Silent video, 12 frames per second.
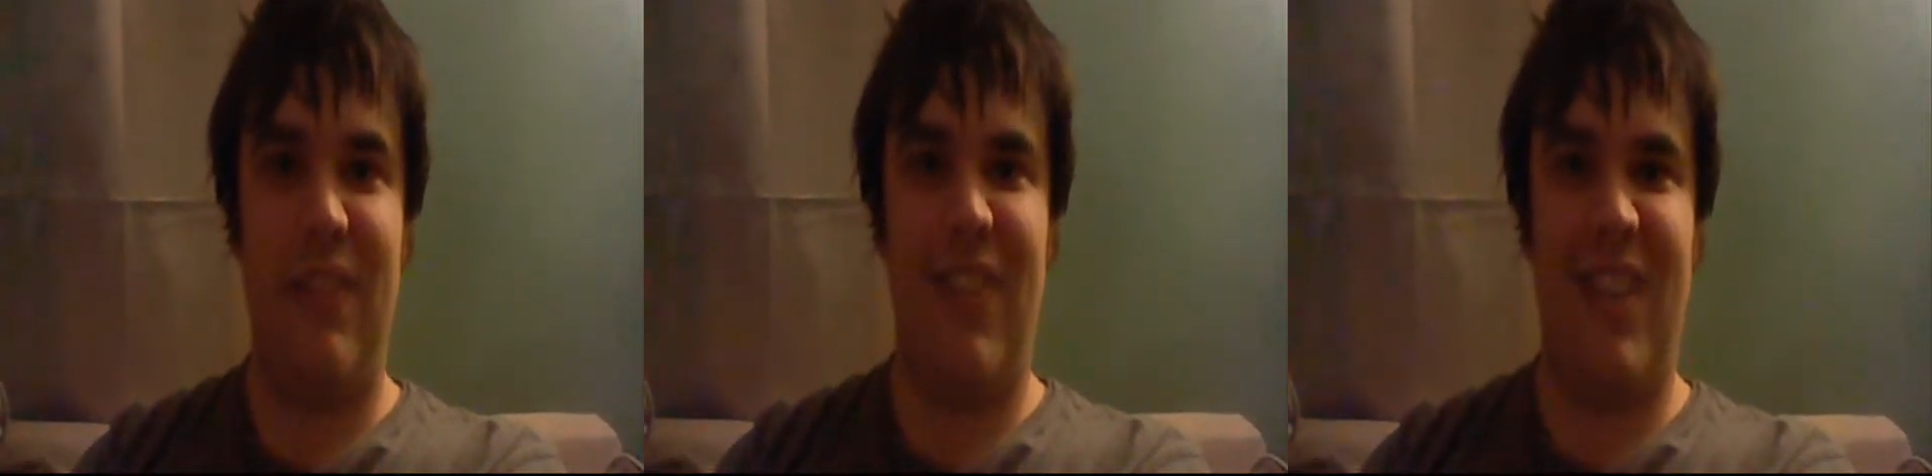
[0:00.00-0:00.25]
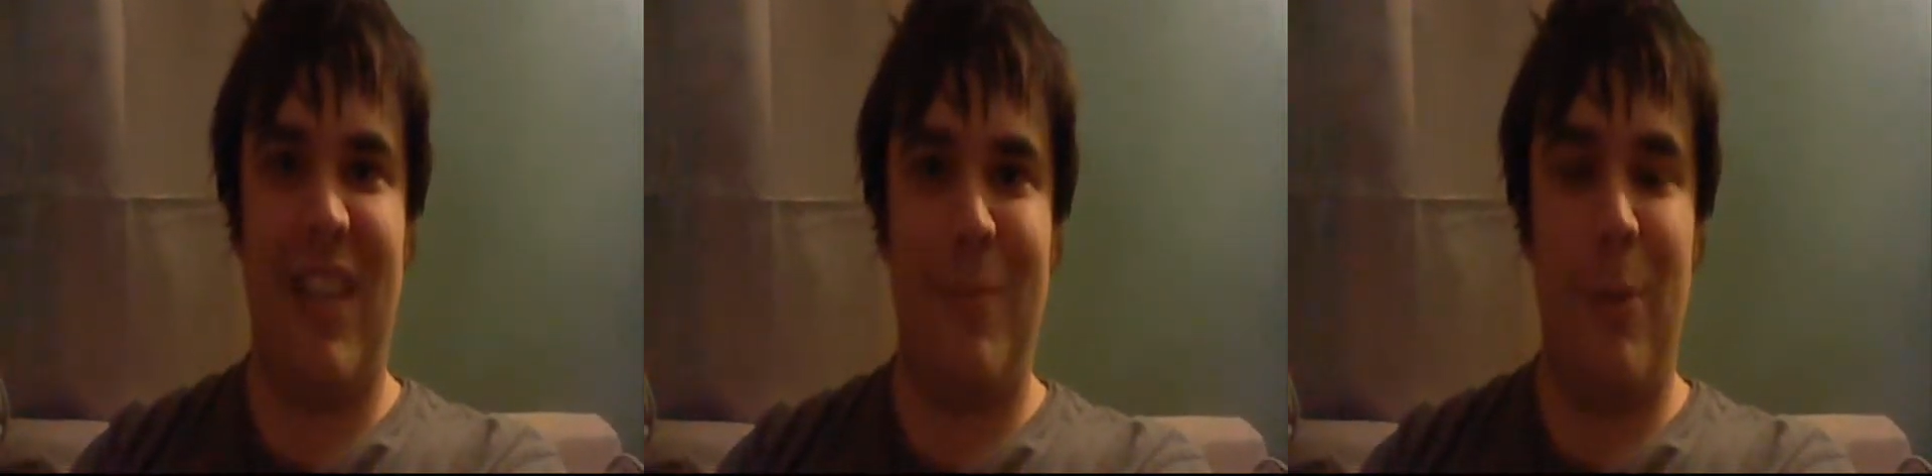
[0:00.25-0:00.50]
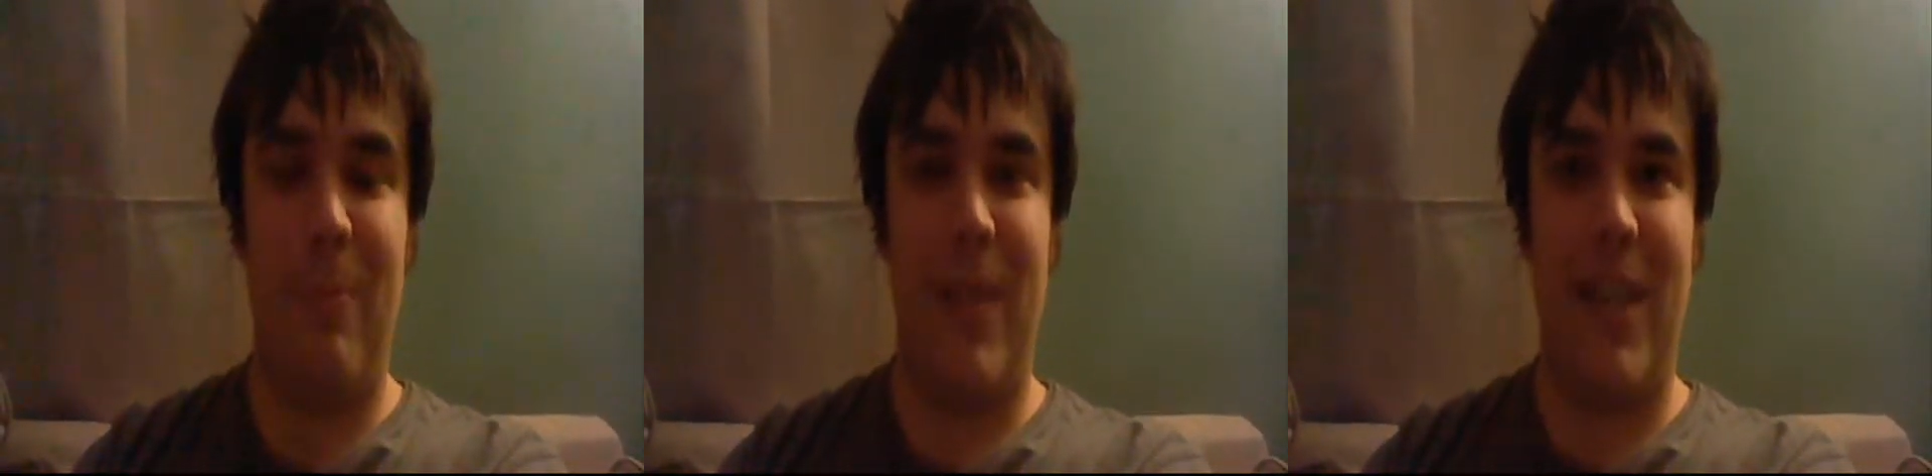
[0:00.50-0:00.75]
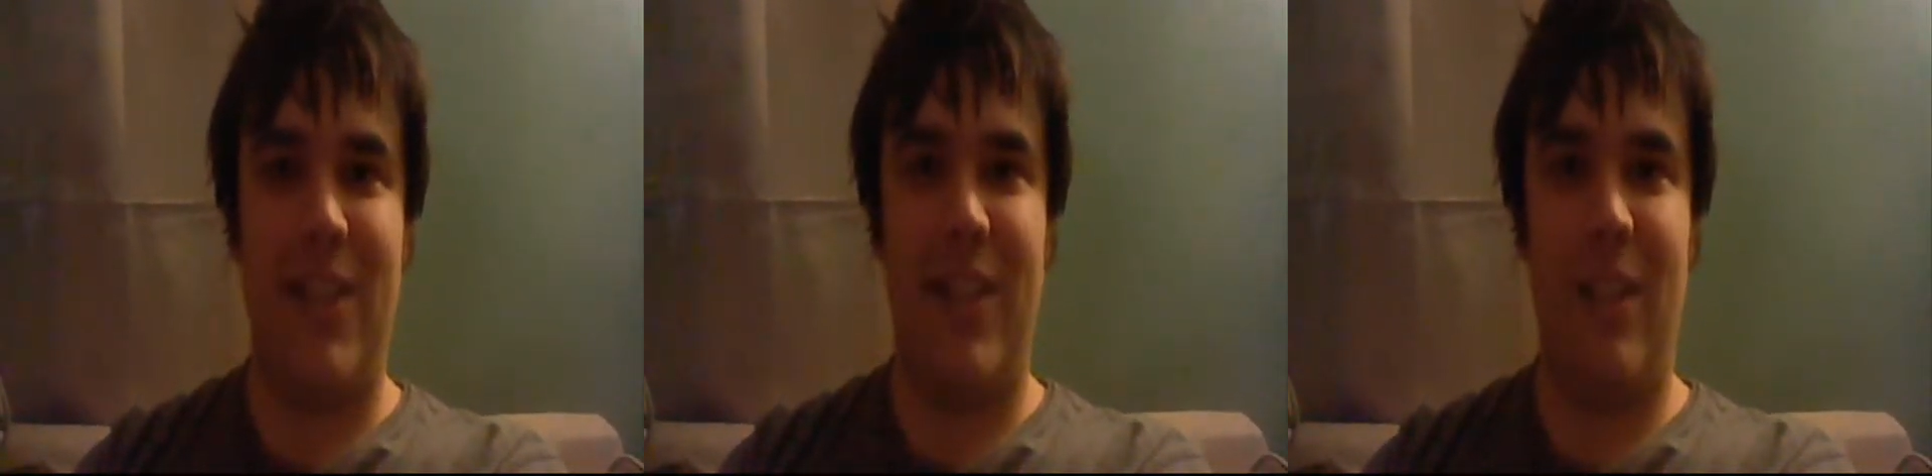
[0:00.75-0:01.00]
if you're gonna
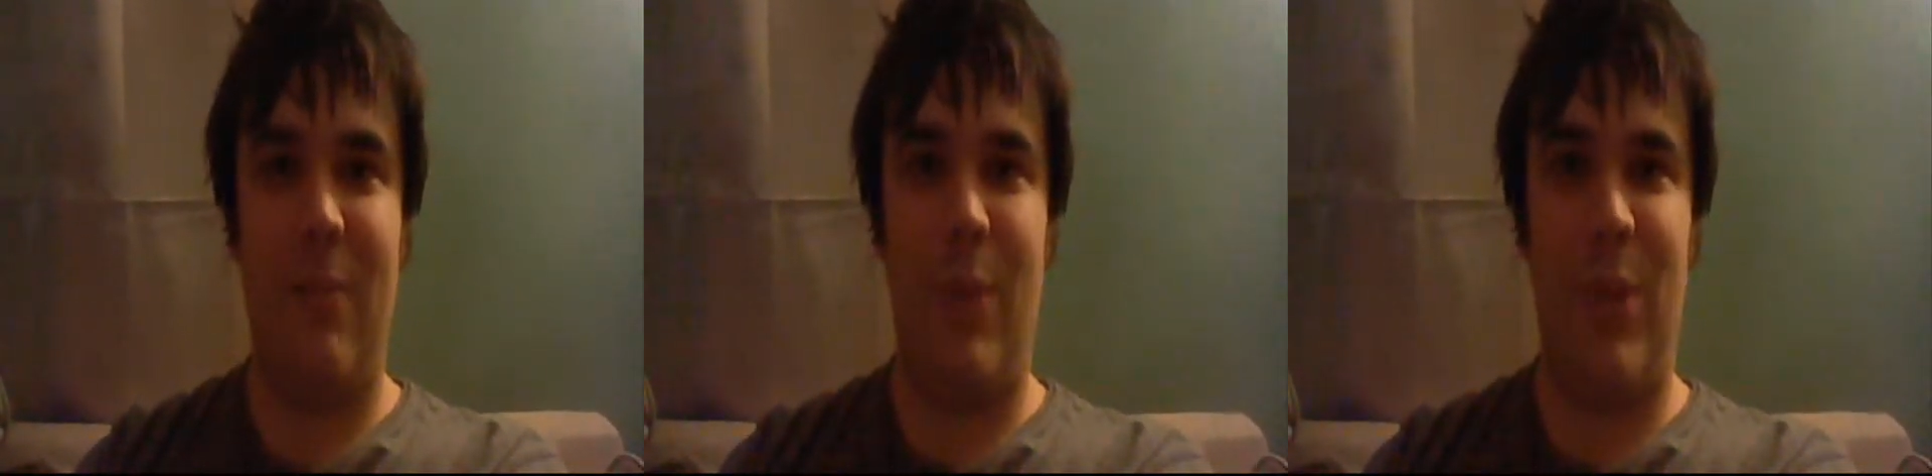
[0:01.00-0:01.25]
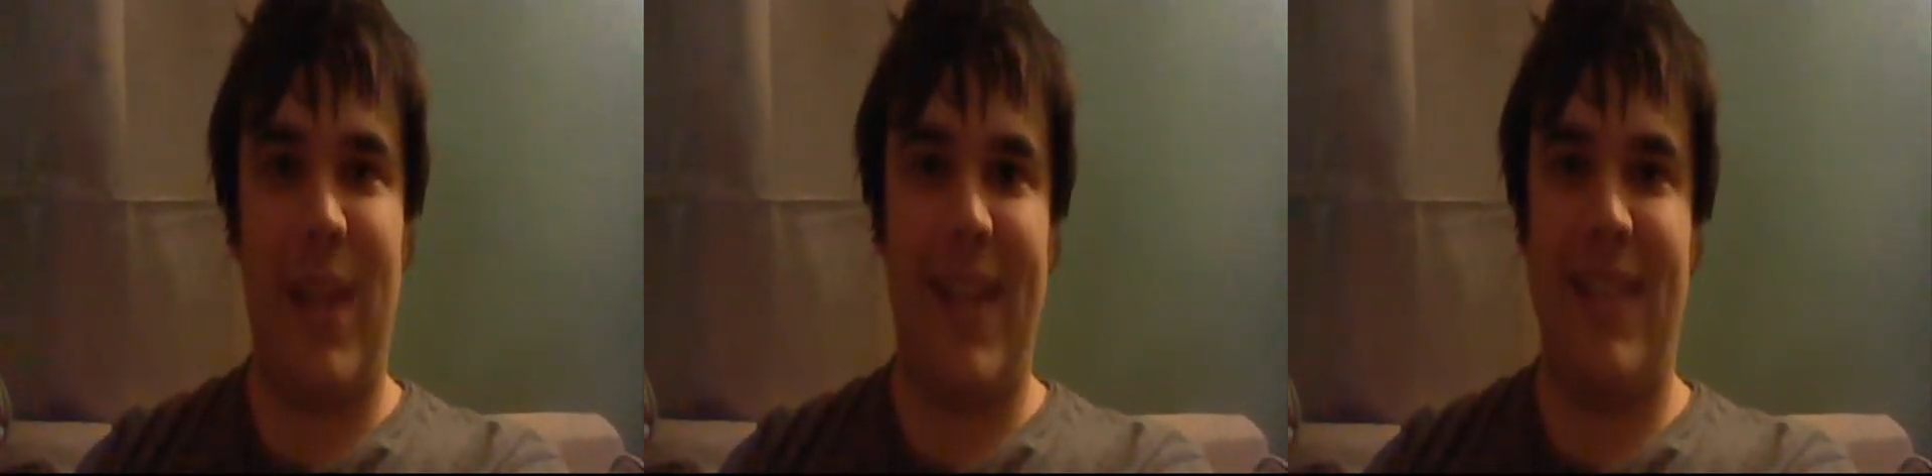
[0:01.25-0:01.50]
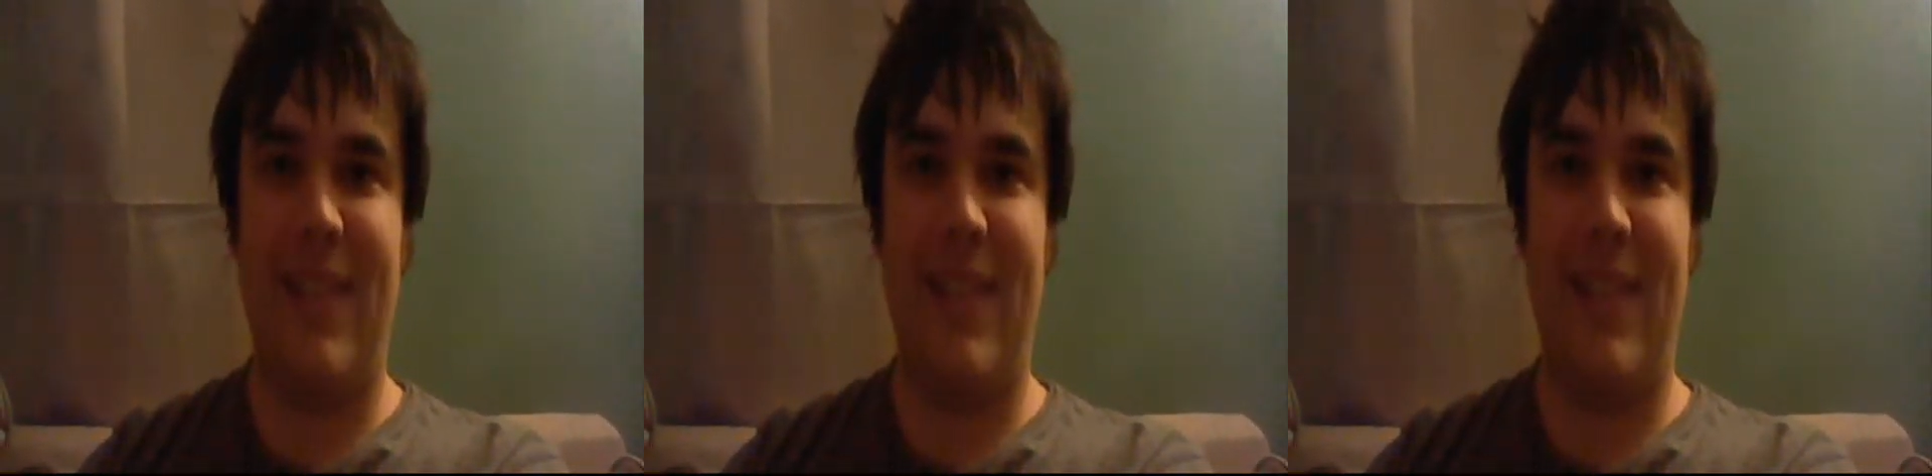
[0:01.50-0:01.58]
put magic in a book,